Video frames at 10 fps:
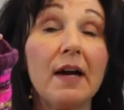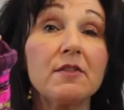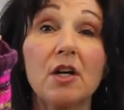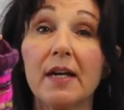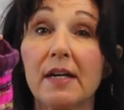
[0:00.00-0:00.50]

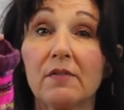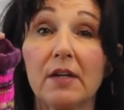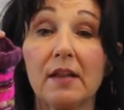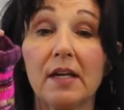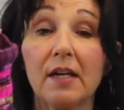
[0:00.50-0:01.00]
I've tried
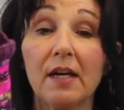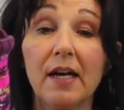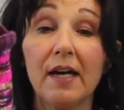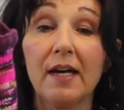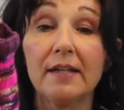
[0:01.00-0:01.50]
everything,
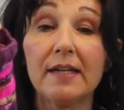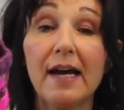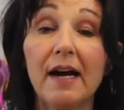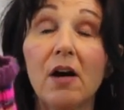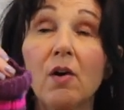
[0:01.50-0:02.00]
and
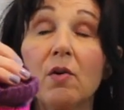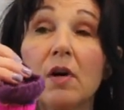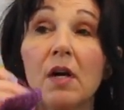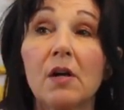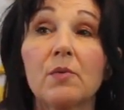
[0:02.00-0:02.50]

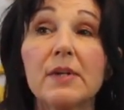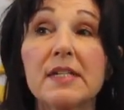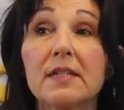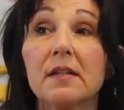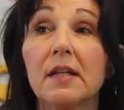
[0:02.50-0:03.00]
now
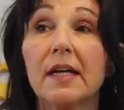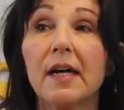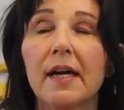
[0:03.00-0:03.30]
recently,